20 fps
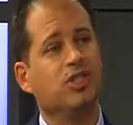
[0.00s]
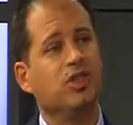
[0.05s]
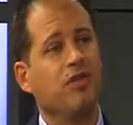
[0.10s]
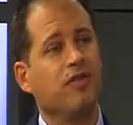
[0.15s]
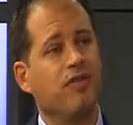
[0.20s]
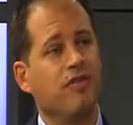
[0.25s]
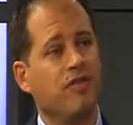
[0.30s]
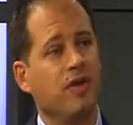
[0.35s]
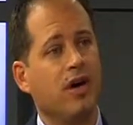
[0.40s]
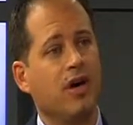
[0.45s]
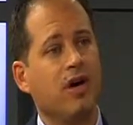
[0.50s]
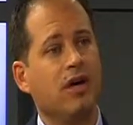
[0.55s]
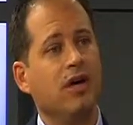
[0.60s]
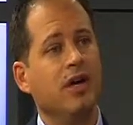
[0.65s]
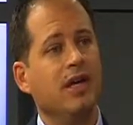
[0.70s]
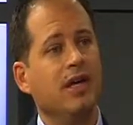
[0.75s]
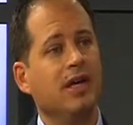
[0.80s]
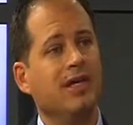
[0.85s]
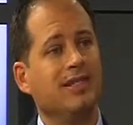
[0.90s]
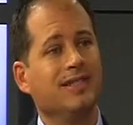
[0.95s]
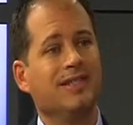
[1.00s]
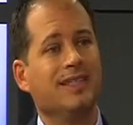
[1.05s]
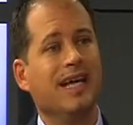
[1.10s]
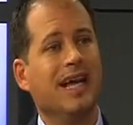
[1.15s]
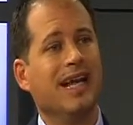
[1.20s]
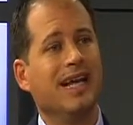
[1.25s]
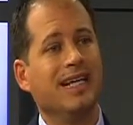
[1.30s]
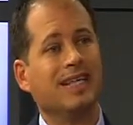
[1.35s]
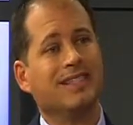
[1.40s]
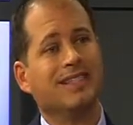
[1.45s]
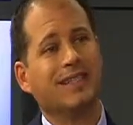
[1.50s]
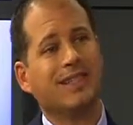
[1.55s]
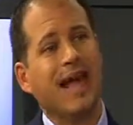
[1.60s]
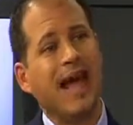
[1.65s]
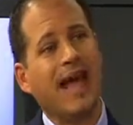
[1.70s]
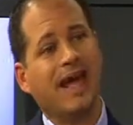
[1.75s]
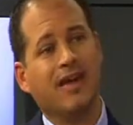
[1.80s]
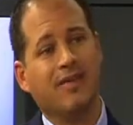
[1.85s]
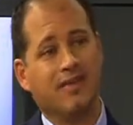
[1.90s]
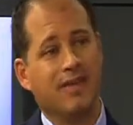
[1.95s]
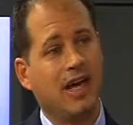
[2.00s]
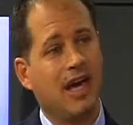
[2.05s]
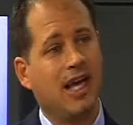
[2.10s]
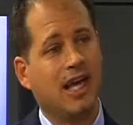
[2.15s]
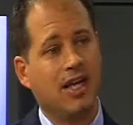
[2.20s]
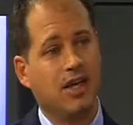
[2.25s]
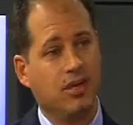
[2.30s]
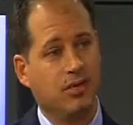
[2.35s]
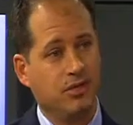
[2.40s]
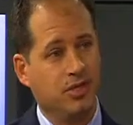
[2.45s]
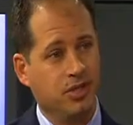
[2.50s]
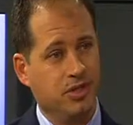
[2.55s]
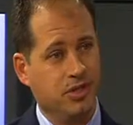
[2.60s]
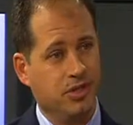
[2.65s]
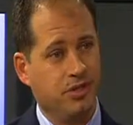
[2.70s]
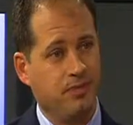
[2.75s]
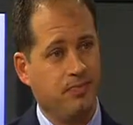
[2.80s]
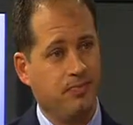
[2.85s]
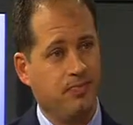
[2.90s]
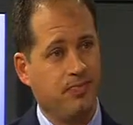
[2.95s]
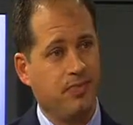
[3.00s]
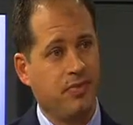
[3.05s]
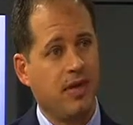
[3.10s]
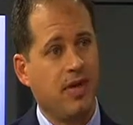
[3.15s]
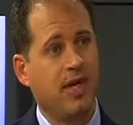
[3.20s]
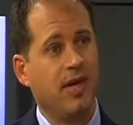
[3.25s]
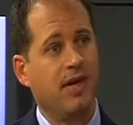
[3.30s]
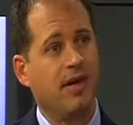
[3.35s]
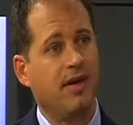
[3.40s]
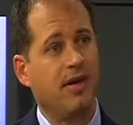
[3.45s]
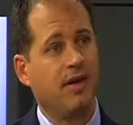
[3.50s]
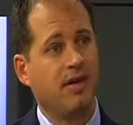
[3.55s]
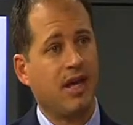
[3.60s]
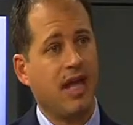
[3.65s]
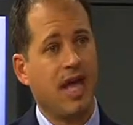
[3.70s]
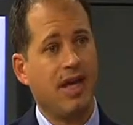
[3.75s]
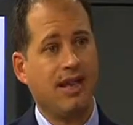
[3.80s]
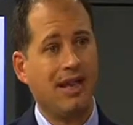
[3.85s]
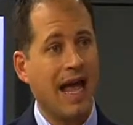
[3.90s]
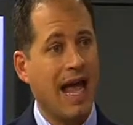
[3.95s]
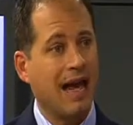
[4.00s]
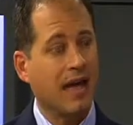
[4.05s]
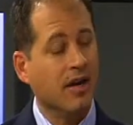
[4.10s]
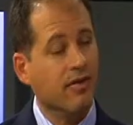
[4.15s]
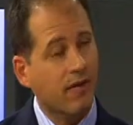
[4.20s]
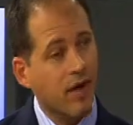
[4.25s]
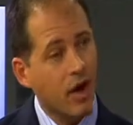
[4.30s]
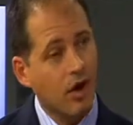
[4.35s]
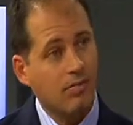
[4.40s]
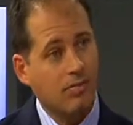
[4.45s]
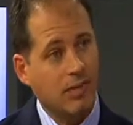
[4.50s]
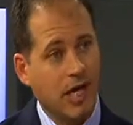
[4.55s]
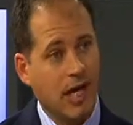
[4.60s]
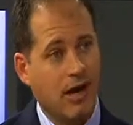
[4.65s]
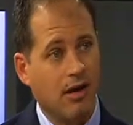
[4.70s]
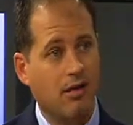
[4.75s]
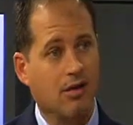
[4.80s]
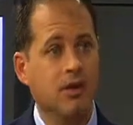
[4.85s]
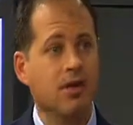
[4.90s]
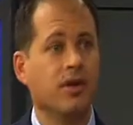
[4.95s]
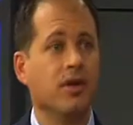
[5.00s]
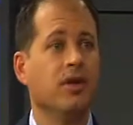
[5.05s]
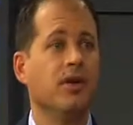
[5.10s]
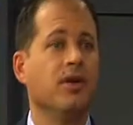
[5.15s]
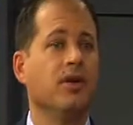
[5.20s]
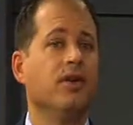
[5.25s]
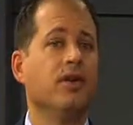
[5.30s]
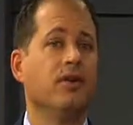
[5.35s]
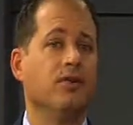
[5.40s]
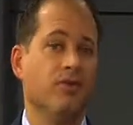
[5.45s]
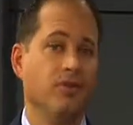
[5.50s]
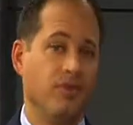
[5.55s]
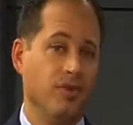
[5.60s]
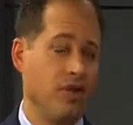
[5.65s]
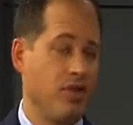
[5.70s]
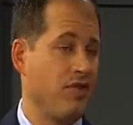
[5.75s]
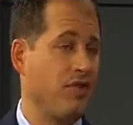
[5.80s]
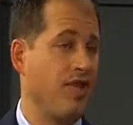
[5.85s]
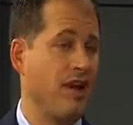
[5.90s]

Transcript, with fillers: so far is that it's lack of diagnosis. Okay. Okay, lack of home care, risk